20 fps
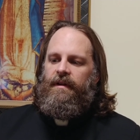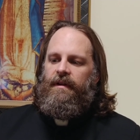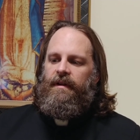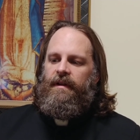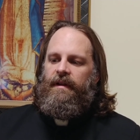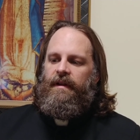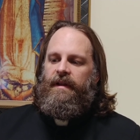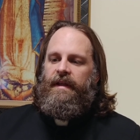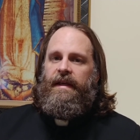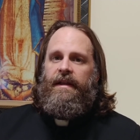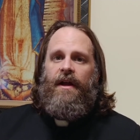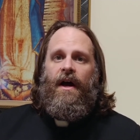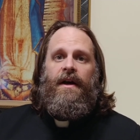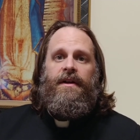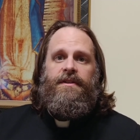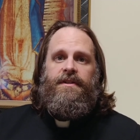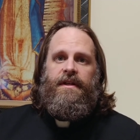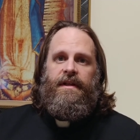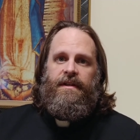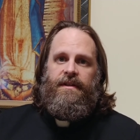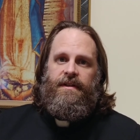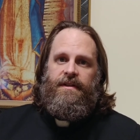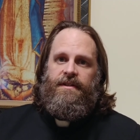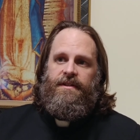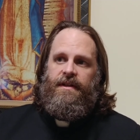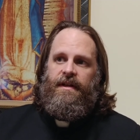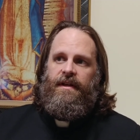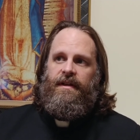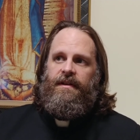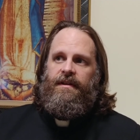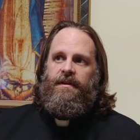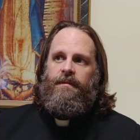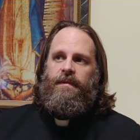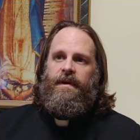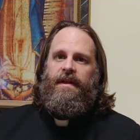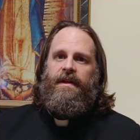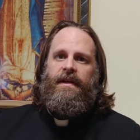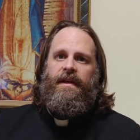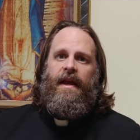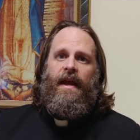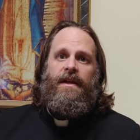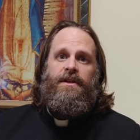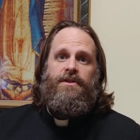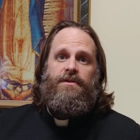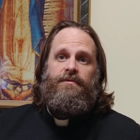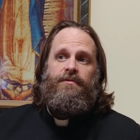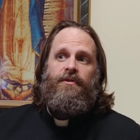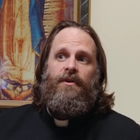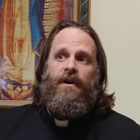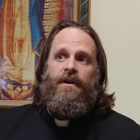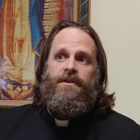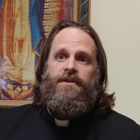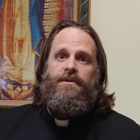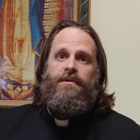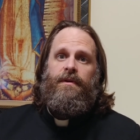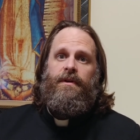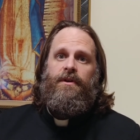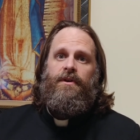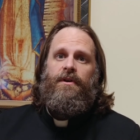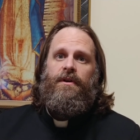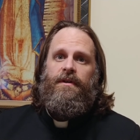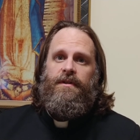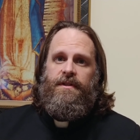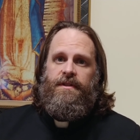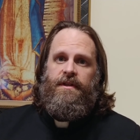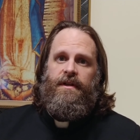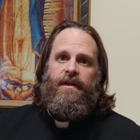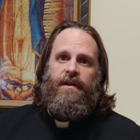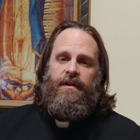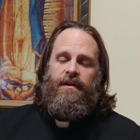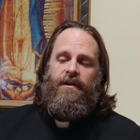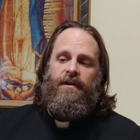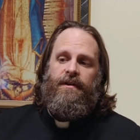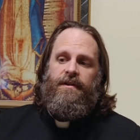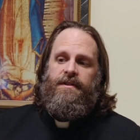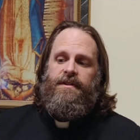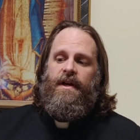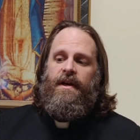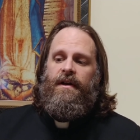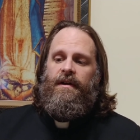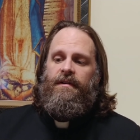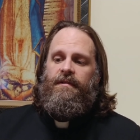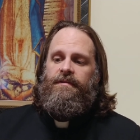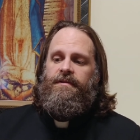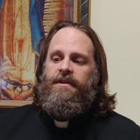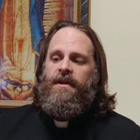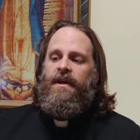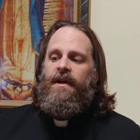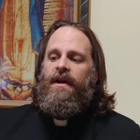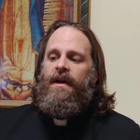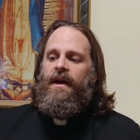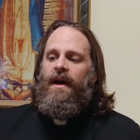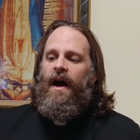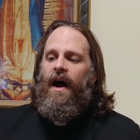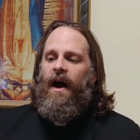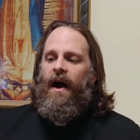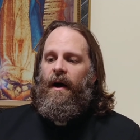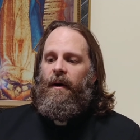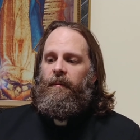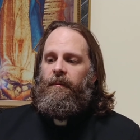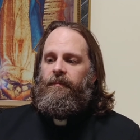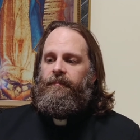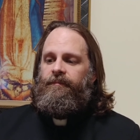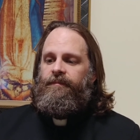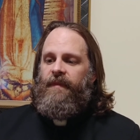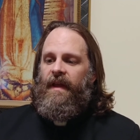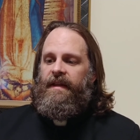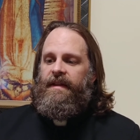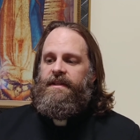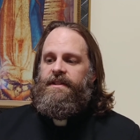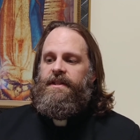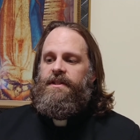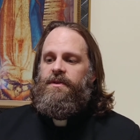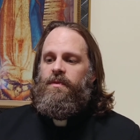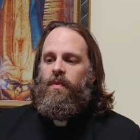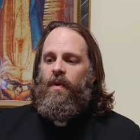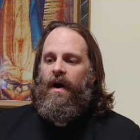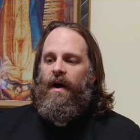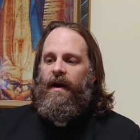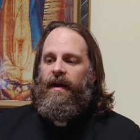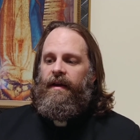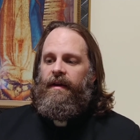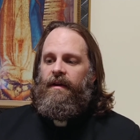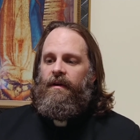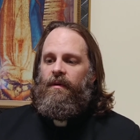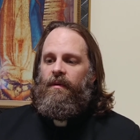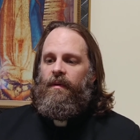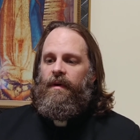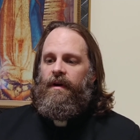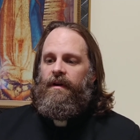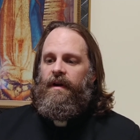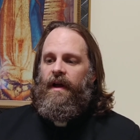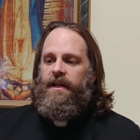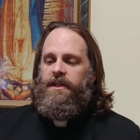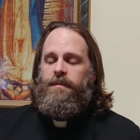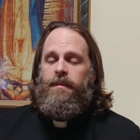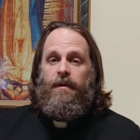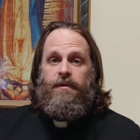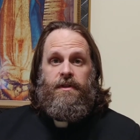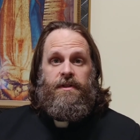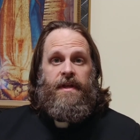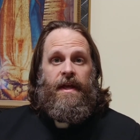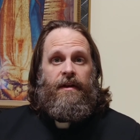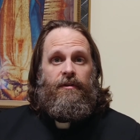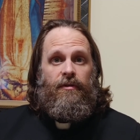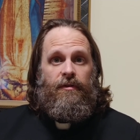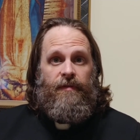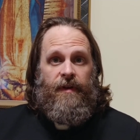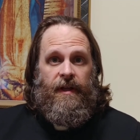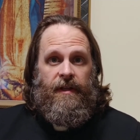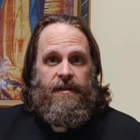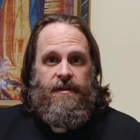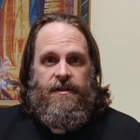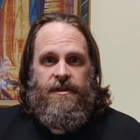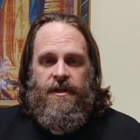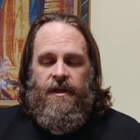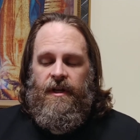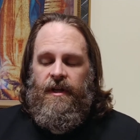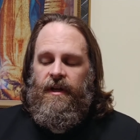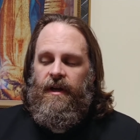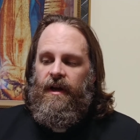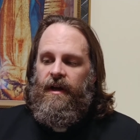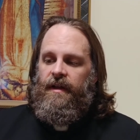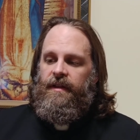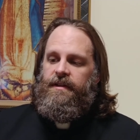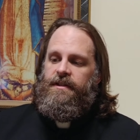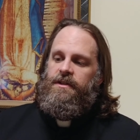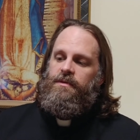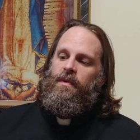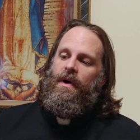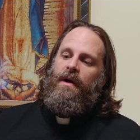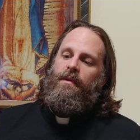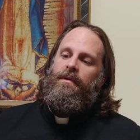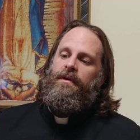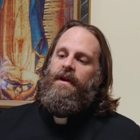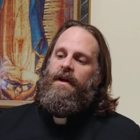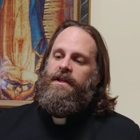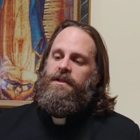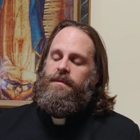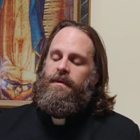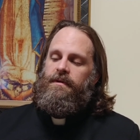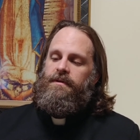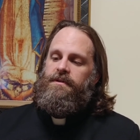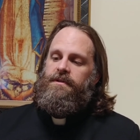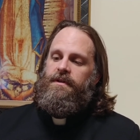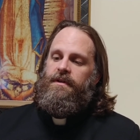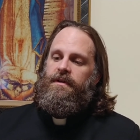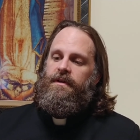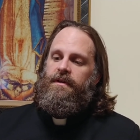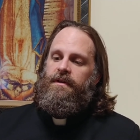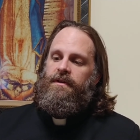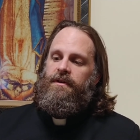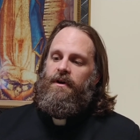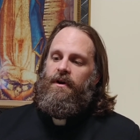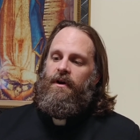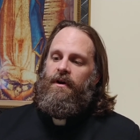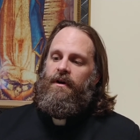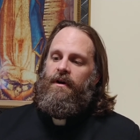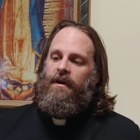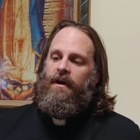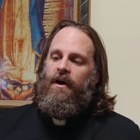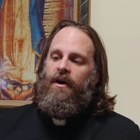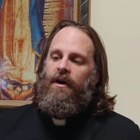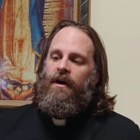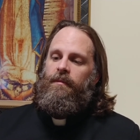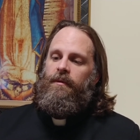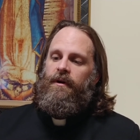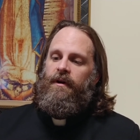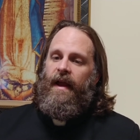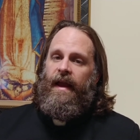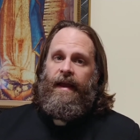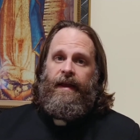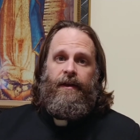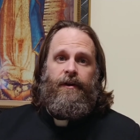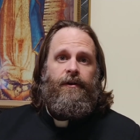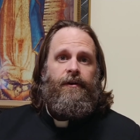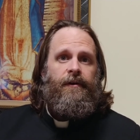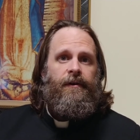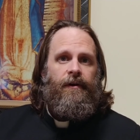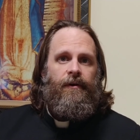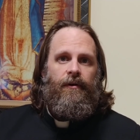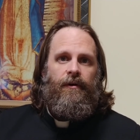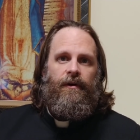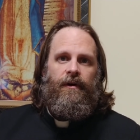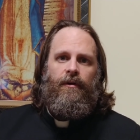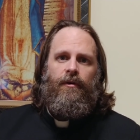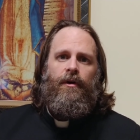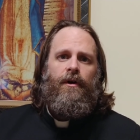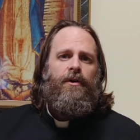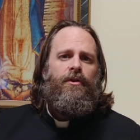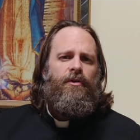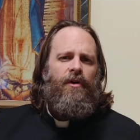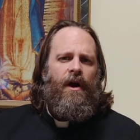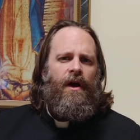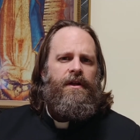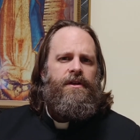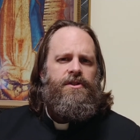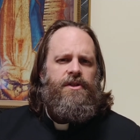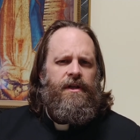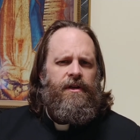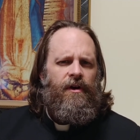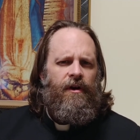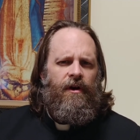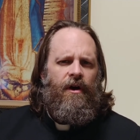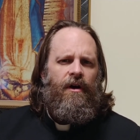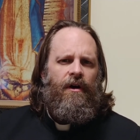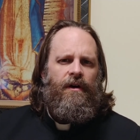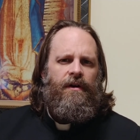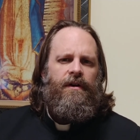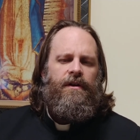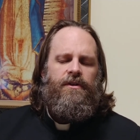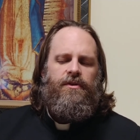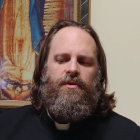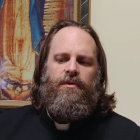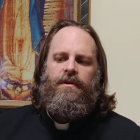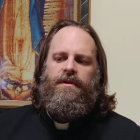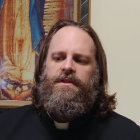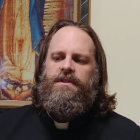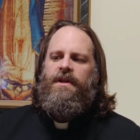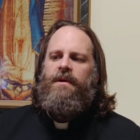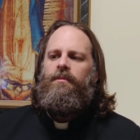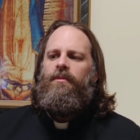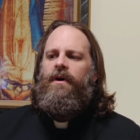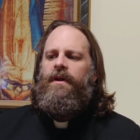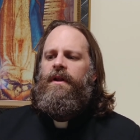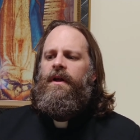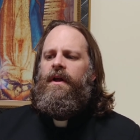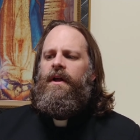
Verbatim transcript: lead us into sin, to be an occasion for us to incur sin ourselves. Um, and this is why we're not supposed to take revenge. Uh, this is why we're not supposed to, to harbor anger or, or a grudge in our heart towards someone.